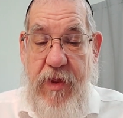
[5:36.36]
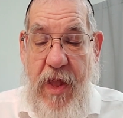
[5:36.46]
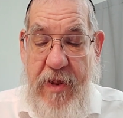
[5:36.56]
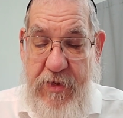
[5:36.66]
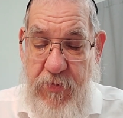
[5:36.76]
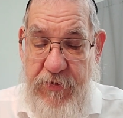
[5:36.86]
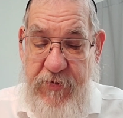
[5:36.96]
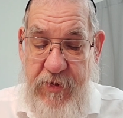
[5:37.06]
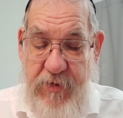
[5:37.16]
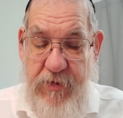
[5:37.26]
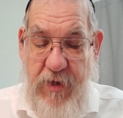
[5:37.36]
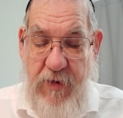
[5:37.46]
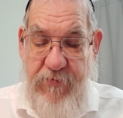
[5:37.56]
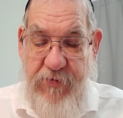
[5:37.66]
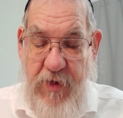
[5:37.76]
and he was
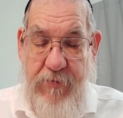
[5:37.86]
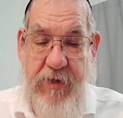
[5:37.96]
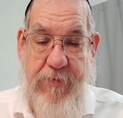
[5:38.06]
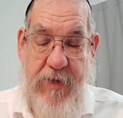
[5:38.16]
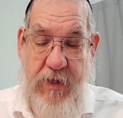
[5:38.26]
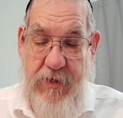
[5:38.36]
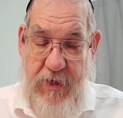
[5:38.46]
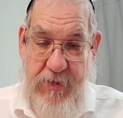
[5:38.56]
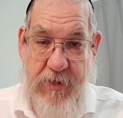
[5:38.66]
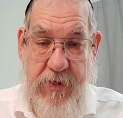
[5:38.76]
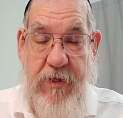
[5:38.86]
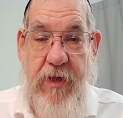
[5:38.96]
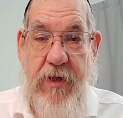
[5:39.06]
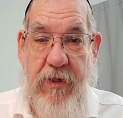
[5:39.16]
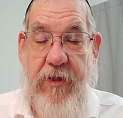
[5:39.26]
of David HaMelech and the
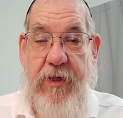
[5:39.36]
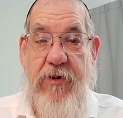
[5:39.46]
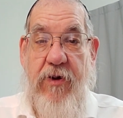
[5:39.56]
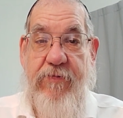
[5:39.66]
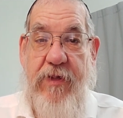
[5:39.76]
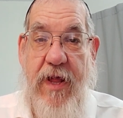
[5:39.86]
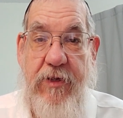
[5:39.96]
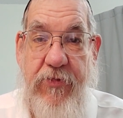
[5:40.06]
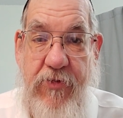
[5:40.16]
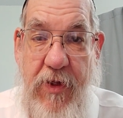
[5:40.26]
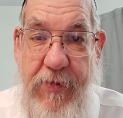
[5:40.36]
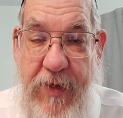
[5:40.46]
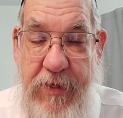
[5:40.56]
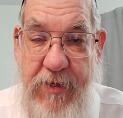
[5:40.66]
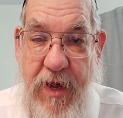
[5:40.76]
leader of Klal Yisrael at
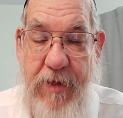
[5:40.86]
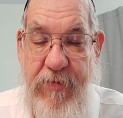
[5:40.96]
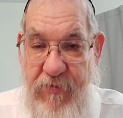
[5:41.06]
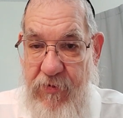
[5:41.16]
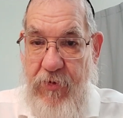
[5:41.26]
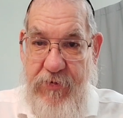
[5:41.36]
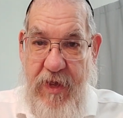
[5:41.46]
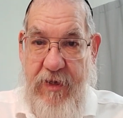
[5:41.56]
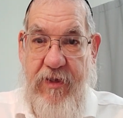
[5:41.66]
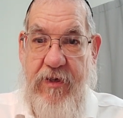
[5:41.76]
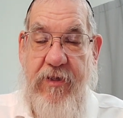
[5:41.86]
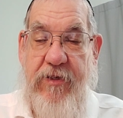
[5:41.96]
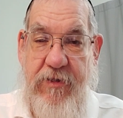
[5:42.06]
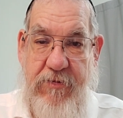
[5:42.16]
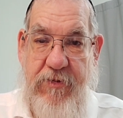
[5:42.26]
that time, even though
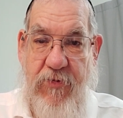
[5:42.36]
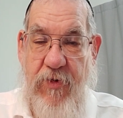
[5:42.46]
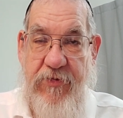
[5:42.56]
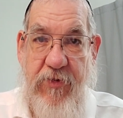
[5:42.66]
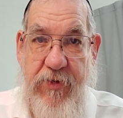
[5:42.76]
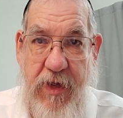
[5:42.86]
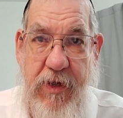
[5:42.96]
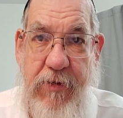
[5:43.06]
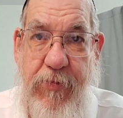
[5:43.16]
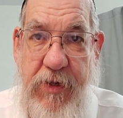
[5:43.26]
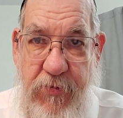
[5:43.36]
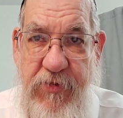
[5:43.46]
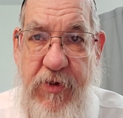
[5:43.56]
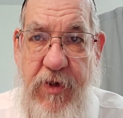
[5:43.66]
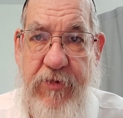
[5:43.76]
technically there was no king, but he was
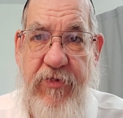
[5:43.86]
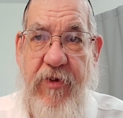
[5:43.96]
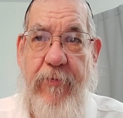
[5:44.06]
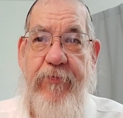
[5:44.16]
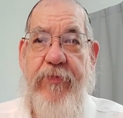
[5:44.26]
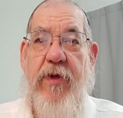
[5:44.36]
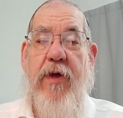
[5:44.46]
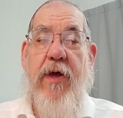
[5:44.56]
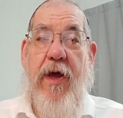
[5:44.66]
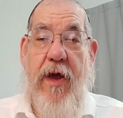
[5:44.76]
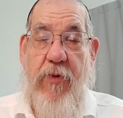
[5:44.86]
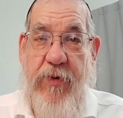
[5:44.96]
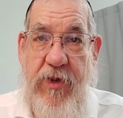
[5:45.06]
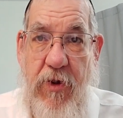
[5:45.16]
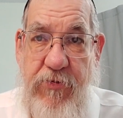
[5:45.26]
a Nasi. And
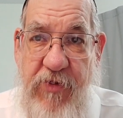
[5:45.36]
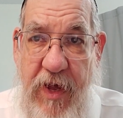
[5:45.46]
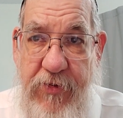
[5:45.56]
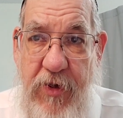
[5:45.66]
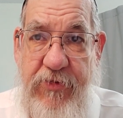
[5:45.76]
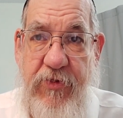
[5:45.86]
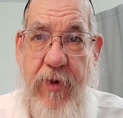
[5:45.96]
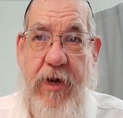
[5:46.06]
we know Rashi